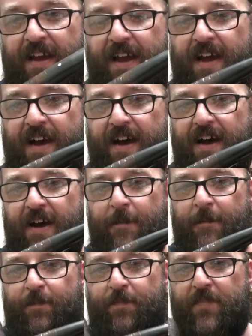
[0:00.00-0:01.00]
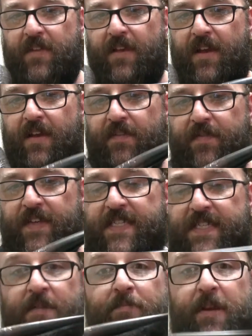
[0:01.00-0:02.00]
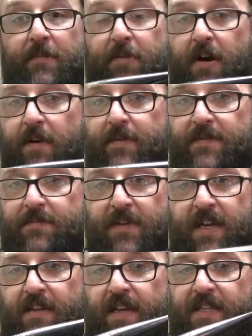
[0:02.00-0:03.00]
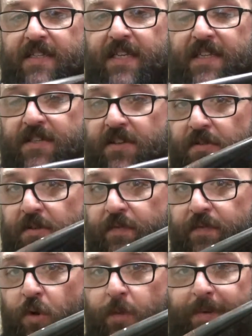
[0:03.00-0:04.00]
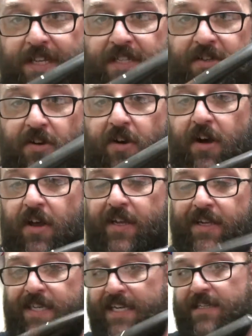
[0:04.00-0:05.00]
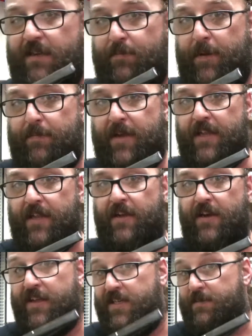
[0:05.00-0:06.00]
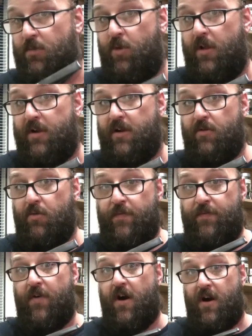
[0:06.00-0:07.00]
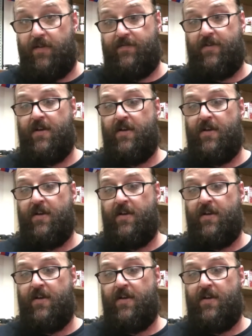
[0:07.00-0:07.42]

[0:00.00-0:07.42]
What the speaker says: This is a big pipe. It says it's a Group 4, but it's not. I think it's actually a bit bigger than that. I think it's more like a Group 5.